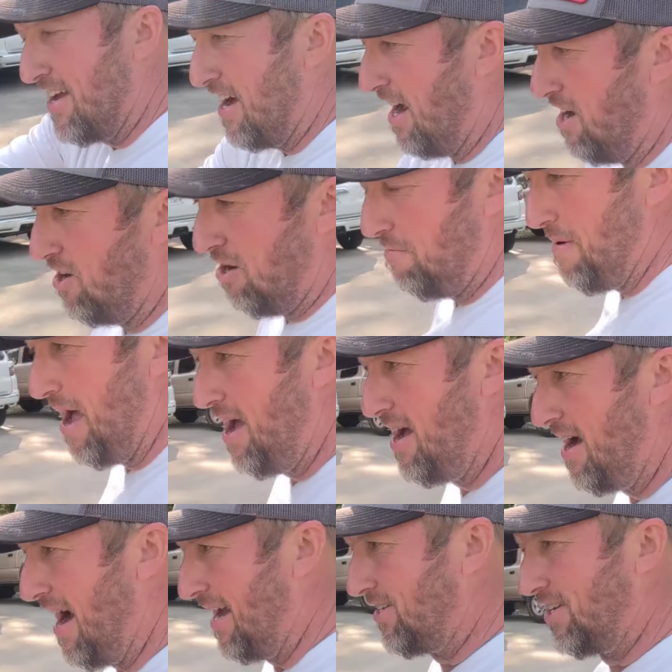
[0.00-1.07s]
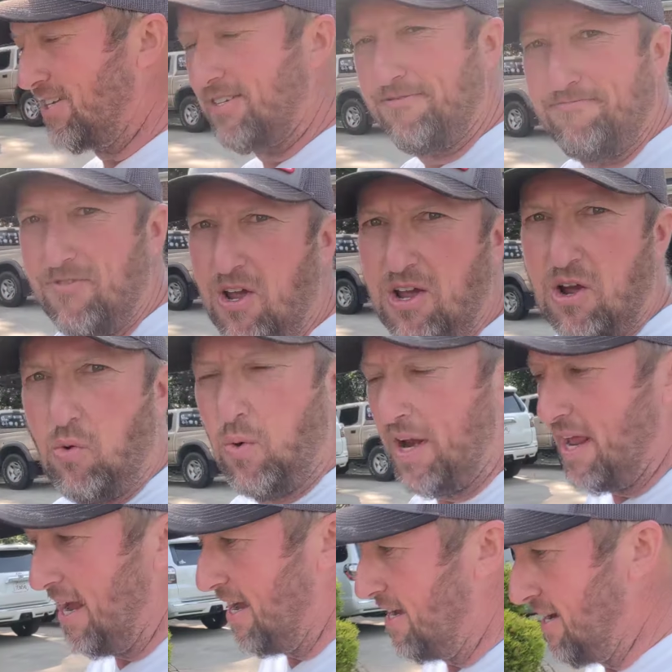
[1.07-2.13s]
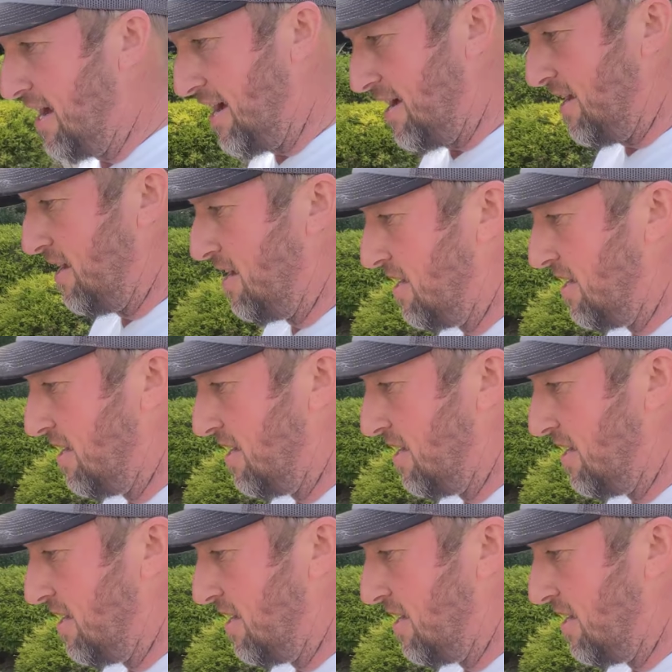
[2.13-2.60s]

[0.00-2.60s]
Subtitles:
I just went ahead and I